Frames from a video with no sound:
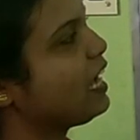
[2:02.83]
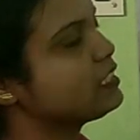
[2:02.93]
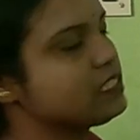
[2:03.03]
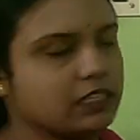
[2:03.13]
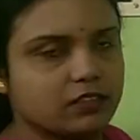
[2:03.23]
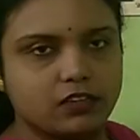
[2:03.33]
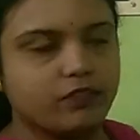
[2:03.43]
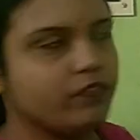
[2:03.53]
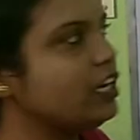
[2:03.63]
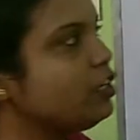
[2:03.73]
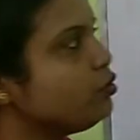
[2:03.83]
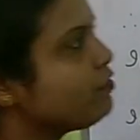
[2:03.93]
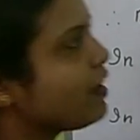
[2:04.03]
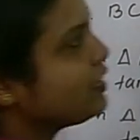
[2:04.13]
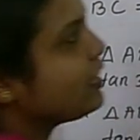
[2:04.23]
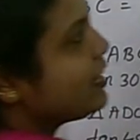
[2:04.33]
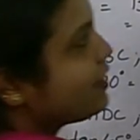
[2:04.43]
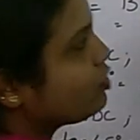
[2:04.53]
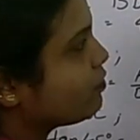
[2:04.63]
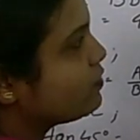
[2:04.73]
AC. We need to find the
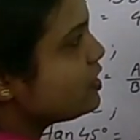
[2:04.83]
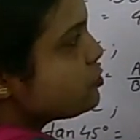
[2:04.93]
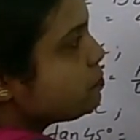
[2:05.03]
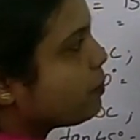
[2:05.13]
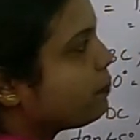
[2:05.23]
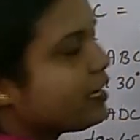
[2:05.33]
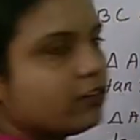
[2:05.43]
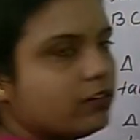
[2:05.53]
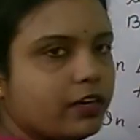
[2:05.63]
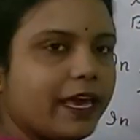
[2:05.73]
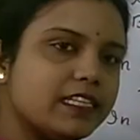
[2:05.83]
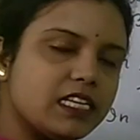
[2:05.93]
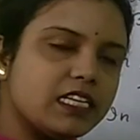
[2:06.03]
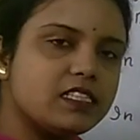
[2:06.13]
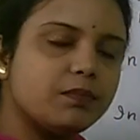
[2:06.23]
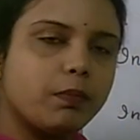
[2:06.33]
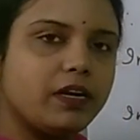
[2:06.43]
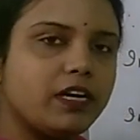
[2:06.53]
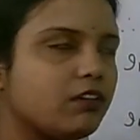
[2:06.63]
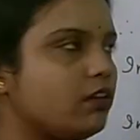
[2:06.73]
length of this perpendicular. AC is a
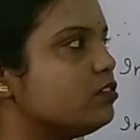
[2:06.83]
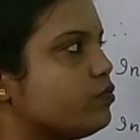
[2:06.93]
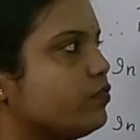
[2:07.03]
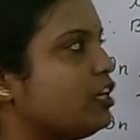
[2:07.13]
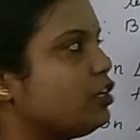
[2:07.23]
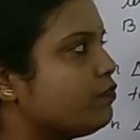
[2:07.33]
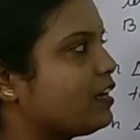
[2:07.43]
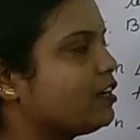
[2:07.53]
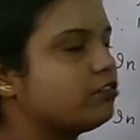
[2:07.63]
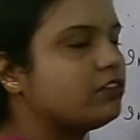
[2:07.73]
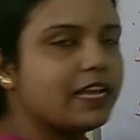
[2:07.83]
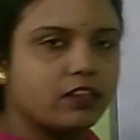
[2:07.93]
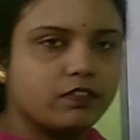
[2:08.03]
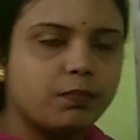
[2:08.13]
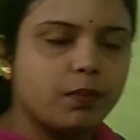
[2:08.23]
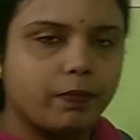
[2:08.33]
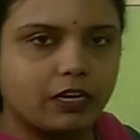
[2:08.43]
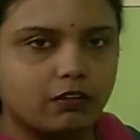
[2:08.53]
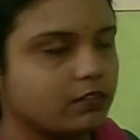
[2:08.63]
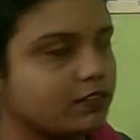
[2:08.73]
perpendicular, so we need to find out the length of the
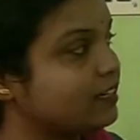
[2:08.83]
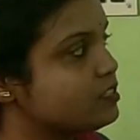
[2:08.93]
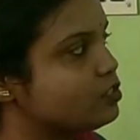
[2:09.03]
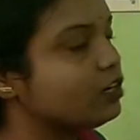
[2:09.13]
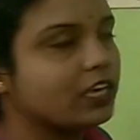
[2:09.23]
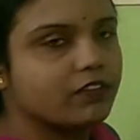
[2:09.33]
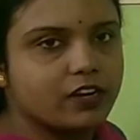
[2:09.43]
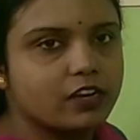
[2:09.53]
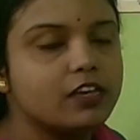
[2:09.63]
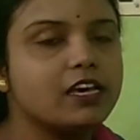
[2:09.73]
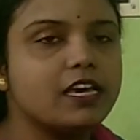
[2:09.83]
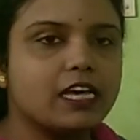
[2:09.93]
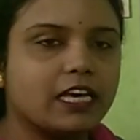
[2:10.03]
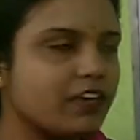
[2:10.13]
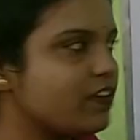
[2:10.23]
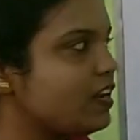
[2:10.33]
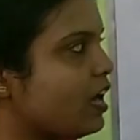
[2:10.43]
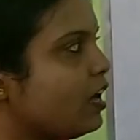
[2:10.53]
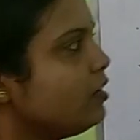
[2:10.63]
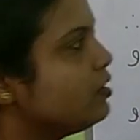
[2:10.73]
perpendicular. That is not given. Given
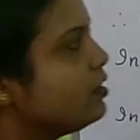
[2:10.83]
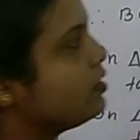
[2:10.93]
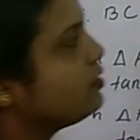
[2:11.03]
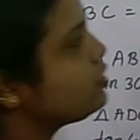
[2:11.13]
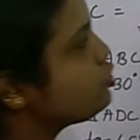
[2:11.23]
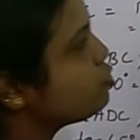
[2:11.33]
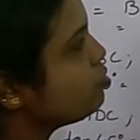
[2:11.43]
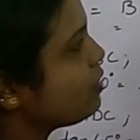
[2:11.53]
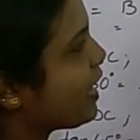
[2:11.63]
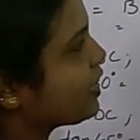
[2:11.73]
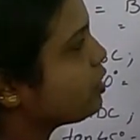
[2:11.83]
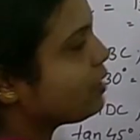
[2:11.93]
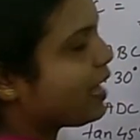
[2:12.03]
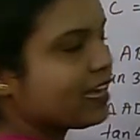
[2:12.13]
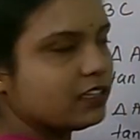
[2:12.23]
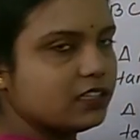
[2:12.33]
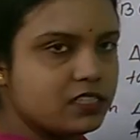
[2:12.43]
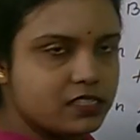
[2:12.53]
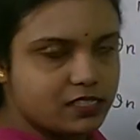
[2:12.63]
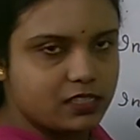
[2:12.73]
are the two acute
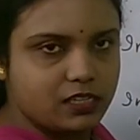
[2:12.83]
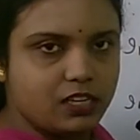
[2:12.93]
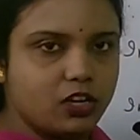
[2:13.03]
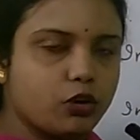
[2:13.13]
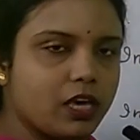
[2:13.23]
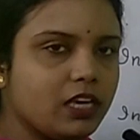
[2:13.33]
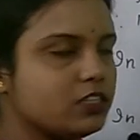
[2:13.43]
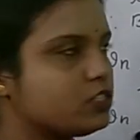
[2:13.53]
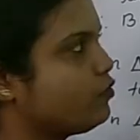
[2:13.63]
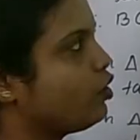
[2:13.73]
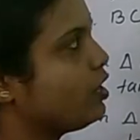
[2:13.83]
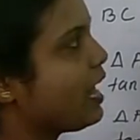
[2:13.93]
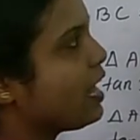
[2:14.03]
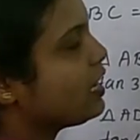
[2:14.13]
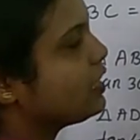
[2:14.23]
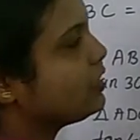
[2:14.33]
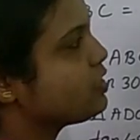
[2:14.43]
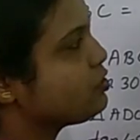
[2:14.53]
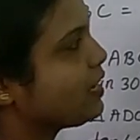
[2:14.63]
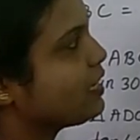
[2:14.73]
angles, okay, for
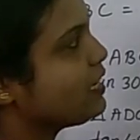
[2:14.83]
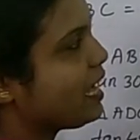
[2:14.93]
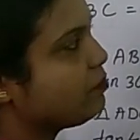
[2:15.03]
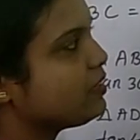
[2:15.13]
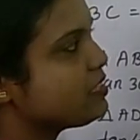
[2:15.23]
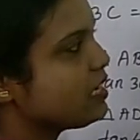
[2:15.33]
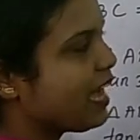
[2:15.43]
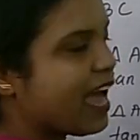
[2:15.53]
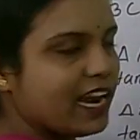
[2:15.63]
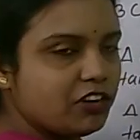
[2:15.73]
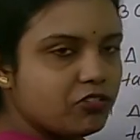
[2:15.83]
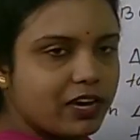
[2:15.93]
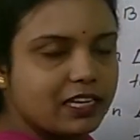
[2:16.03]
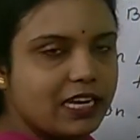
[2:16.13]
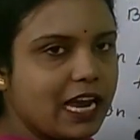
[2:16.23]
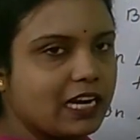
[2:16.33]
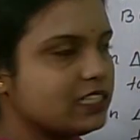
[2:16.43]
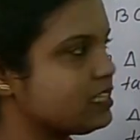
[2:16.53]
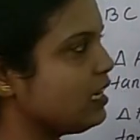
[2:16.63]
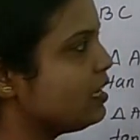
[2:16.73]
the triangle ABC and triangle
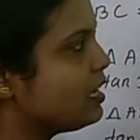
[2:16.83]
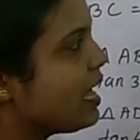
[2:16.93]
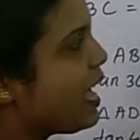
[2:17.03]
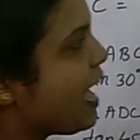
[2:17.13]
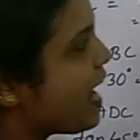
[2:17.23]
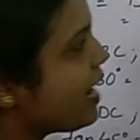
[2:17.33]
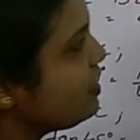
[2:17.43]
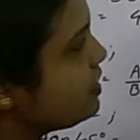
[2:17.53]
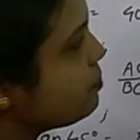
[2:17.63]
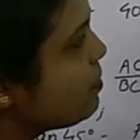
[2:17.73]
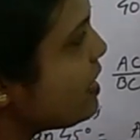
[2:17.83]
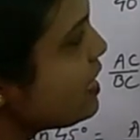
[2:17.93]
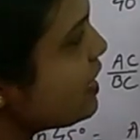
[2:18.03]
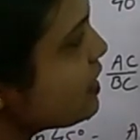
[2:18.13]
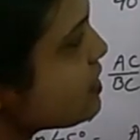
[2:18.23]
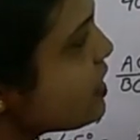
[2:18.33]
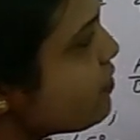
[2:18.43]
ADC, and BD is